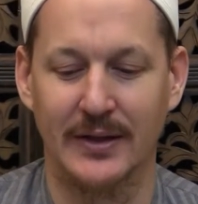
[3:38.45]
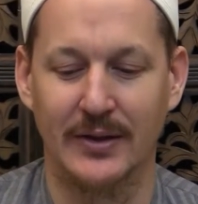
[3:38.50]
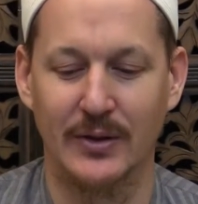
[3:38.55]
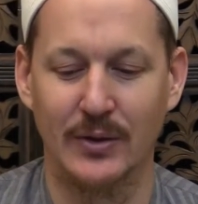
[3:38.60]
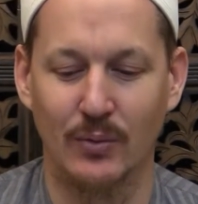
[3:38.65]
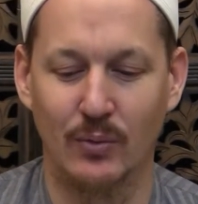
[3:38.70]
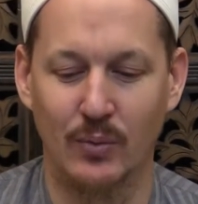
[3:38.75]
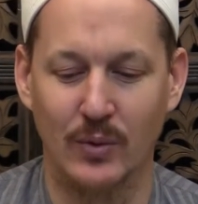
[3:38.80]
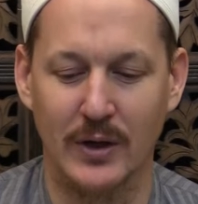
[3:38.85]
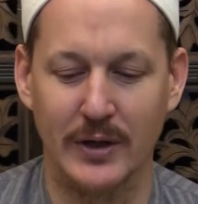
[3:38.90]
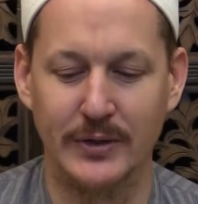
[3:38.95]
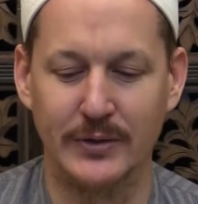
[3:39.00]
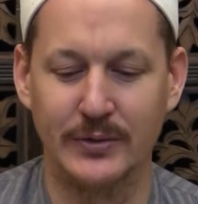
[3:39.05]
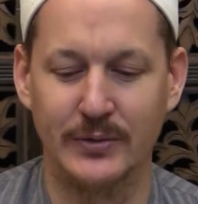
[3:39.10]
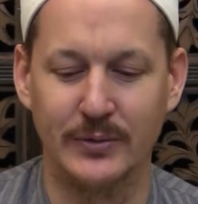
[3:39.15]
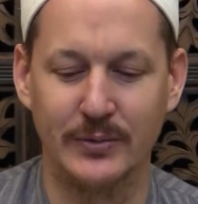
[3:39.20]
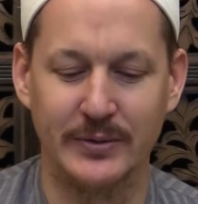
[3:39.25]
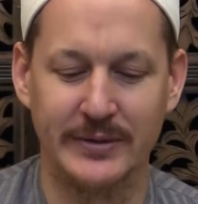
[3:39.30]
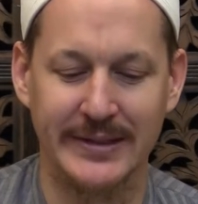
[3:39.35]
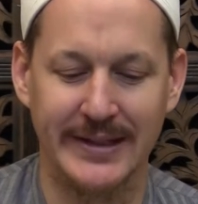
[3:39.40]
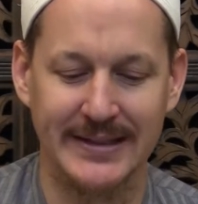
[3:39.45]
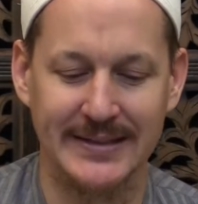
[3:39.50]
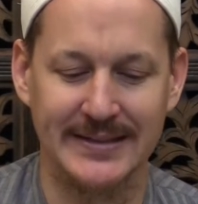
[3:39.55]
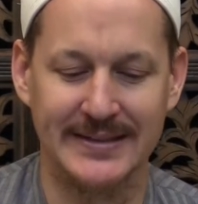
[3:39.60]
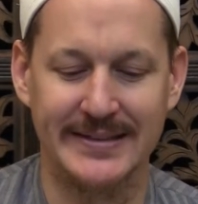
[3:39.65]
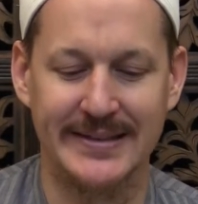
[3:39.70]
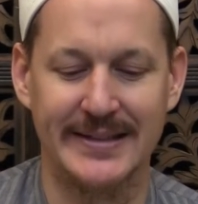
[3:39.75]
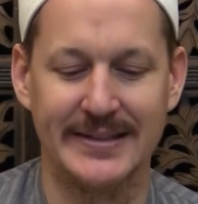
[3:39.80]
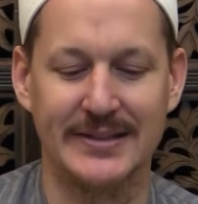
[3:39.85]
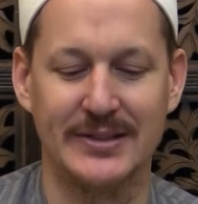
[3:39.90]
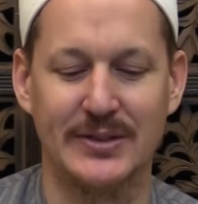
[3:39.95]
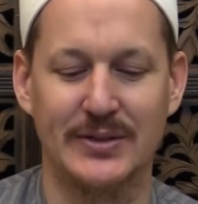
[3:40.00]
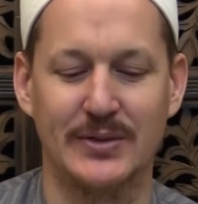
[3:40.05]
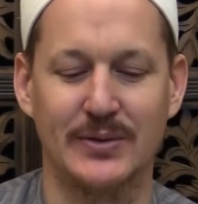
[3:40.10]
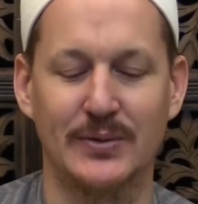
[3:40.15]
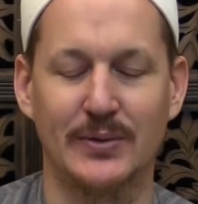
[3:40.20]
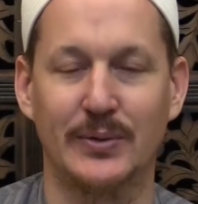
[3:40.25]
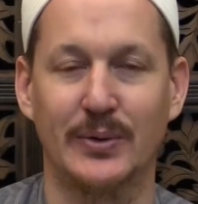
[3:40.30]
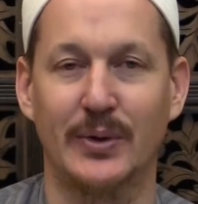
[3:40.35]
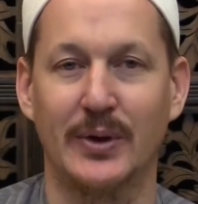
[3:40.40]
The one who does this
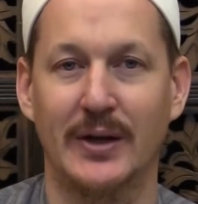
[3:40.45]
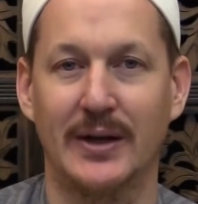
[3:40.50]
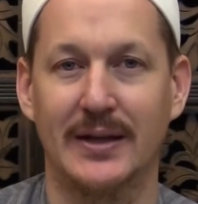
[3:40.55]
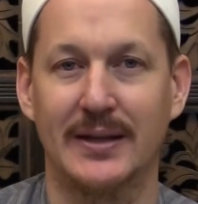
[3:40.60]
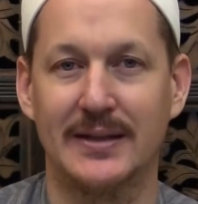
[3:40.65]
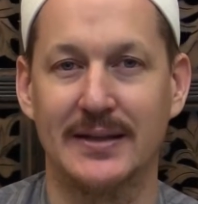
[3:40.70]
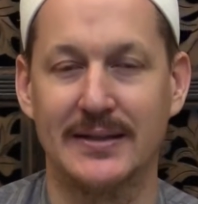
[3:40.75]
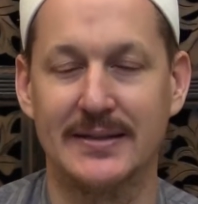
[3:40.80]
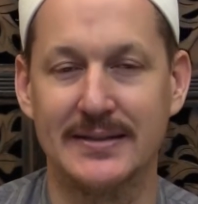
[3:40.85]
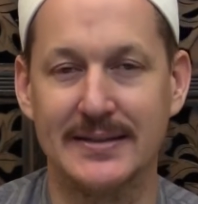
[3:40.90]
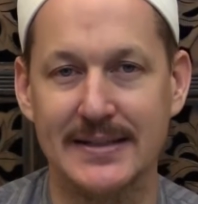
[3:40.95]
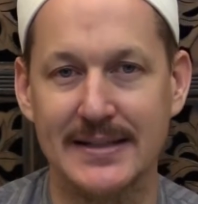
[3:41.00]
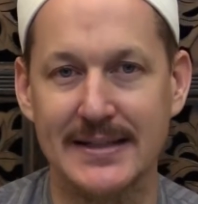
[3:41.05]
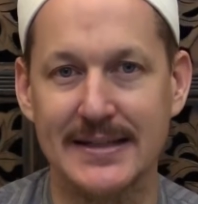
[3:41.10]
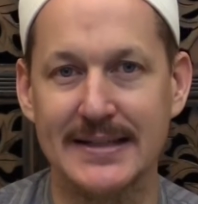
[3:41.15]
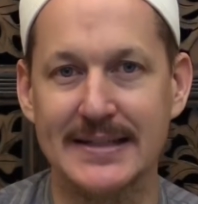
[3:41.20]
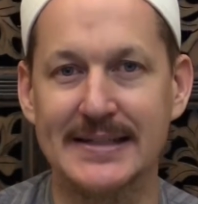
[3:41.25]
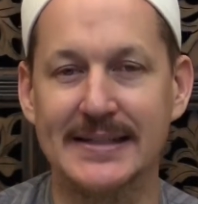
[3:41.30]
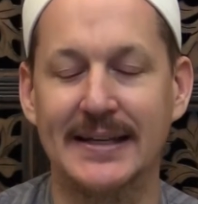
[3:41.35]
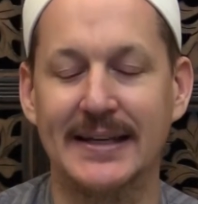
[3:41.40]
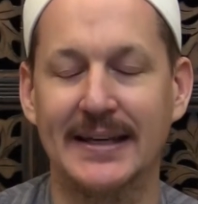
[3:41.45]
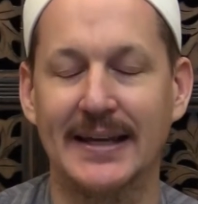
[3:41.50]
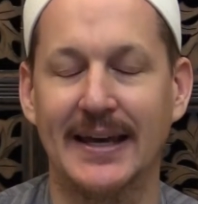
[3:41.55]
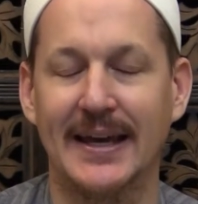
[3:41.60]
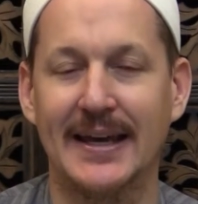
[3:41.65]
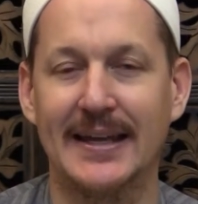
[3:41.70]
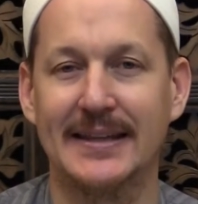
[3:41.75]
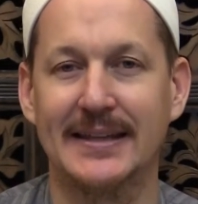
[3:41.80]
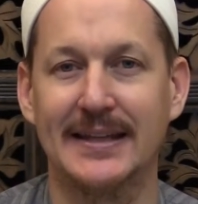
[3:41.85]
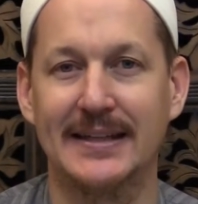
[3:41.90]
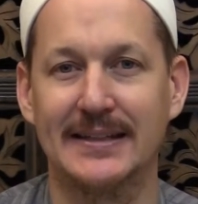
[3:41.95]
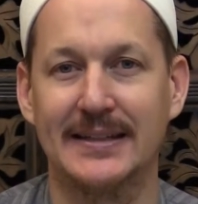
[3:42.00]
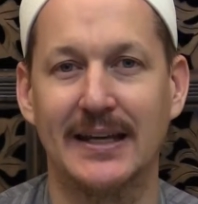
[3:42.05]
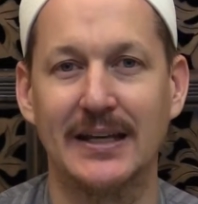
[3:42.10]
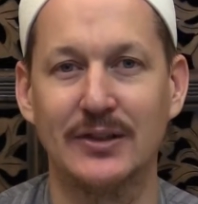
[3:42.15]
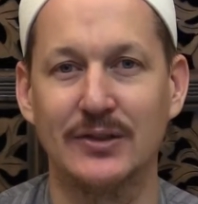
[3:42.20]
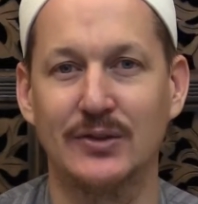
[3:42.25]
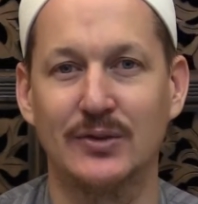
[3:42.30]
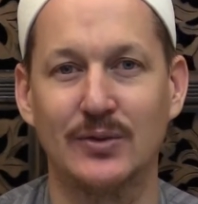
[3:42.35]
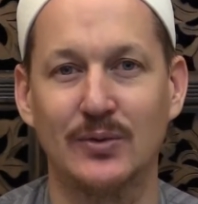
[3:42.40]
to the seed and the
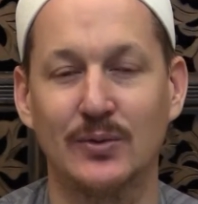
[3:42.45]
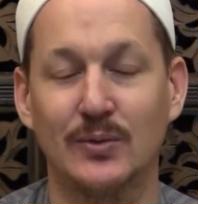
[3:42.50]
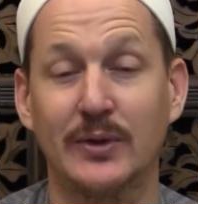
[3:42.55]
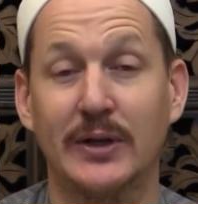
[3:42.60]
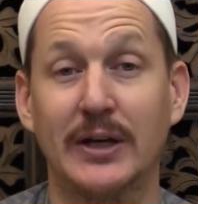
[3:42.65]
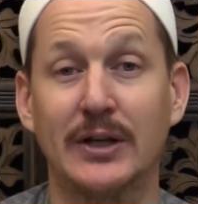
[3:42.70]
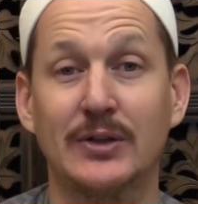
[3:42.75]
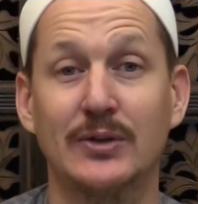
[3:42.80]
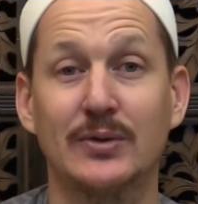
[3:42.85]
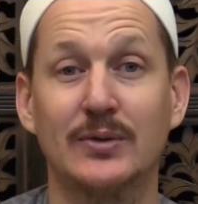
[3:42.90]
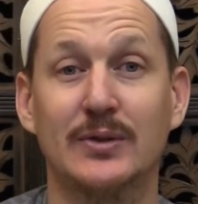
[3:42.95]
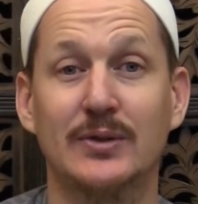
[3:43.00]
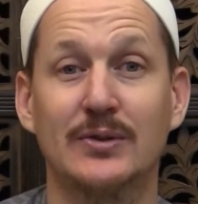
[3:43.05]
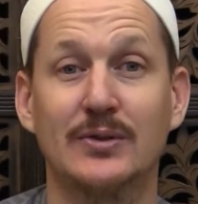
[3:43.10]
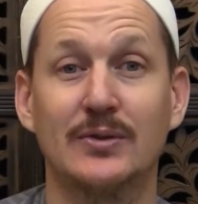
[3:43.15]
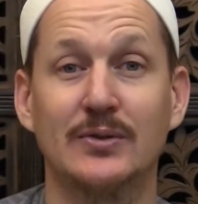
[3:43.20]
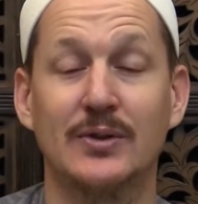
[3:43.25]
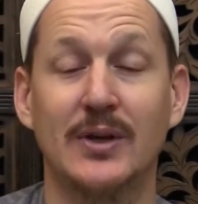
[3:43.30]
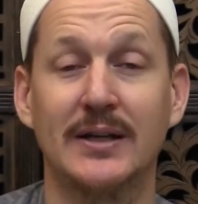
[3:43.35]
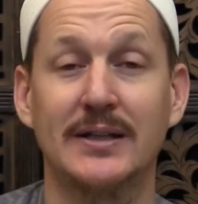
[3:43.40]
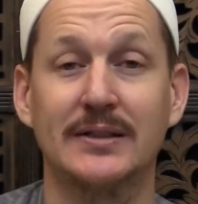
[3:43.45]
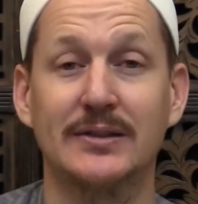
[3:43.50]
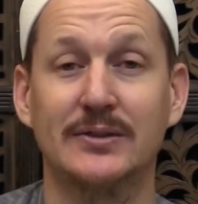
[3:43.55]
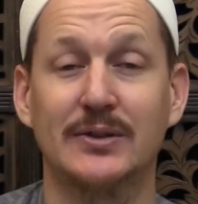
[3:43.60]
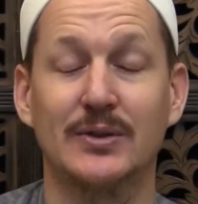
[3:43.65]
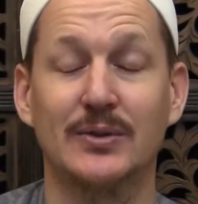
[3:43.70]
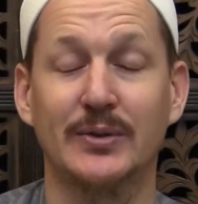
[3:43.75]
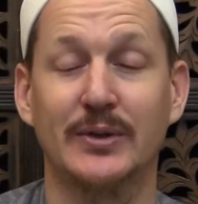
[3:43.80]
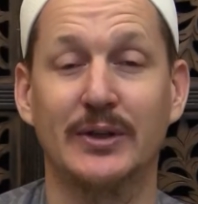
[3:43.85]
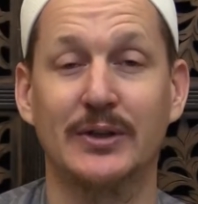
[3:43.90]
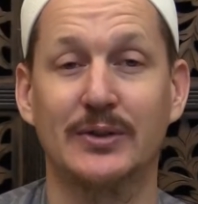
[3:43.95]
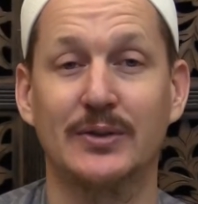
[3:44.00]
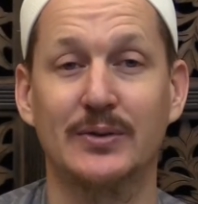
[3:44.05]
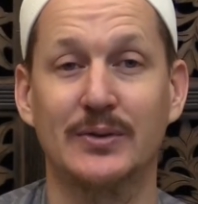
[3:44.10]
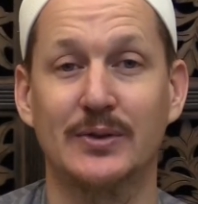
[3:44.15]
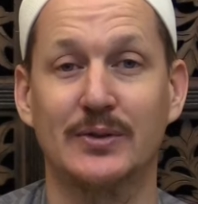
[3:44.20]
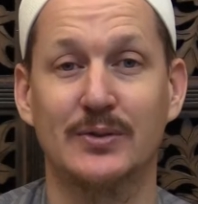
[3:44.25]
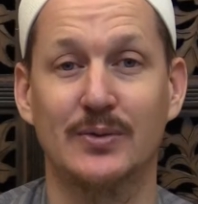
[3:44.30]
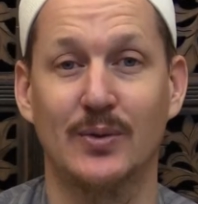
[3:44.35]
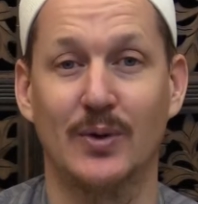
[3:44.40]
date stone can do this date stone can do
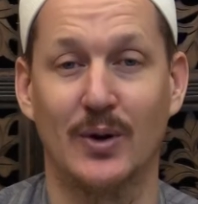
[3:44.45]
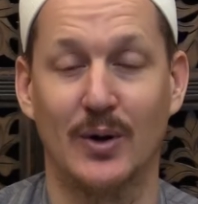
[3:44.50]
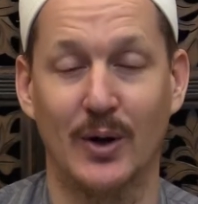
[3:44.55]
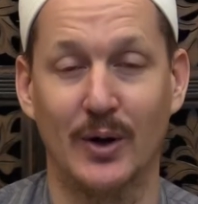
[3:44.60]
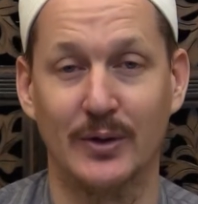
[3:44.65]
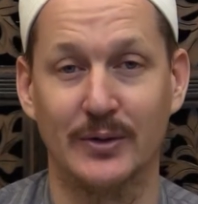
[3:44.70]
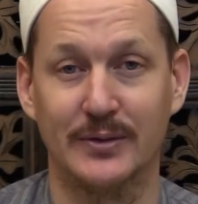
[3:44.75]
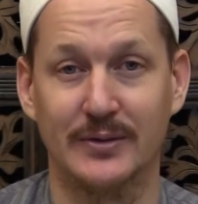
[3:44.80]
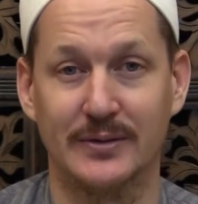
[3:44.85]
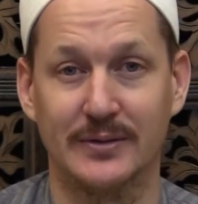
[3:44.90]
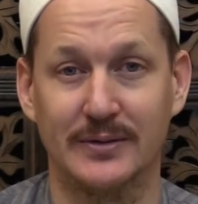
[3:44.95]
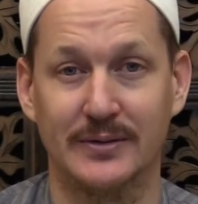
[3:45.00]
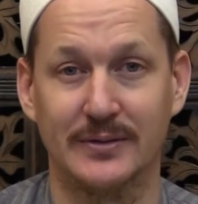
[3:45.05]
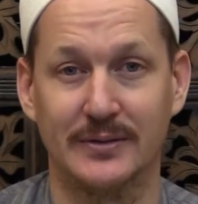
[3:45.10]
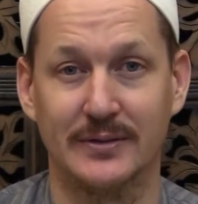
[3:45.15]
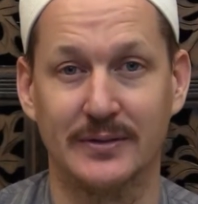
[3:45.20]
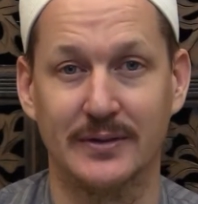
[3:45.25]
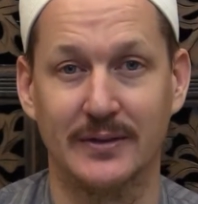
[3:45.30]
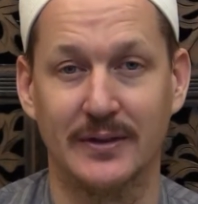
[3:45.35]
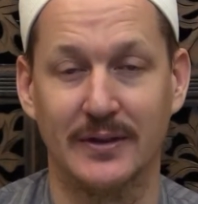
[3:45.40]
this to our hearts